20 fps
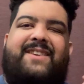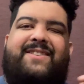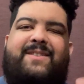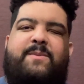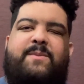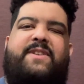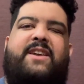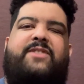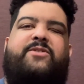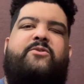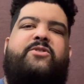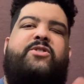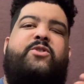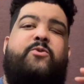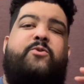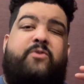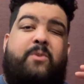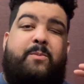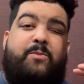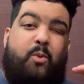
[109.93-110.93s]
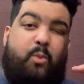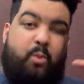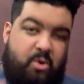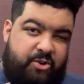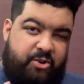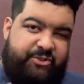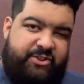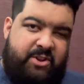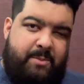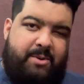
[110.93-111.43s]
seem to take their cue from the
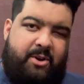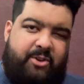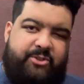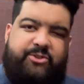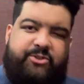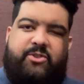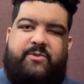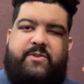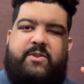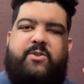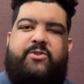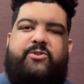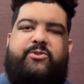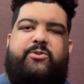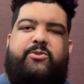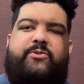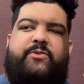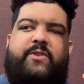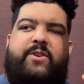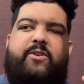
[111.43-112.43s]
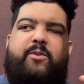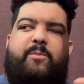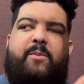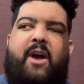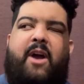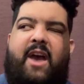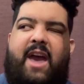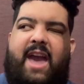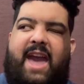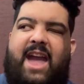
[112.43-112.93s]
worst impulses of the original film
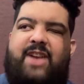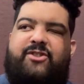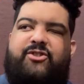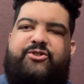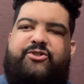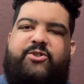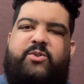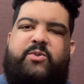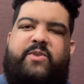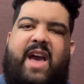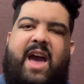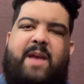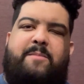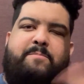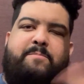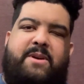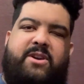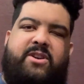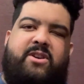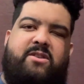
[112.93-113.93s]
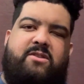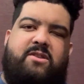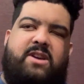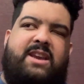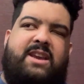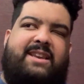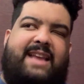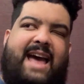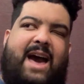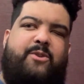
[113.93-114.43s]
and just do that bigger
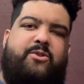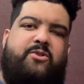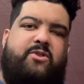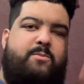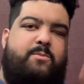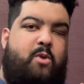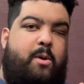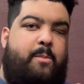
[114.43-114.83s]
and louder and more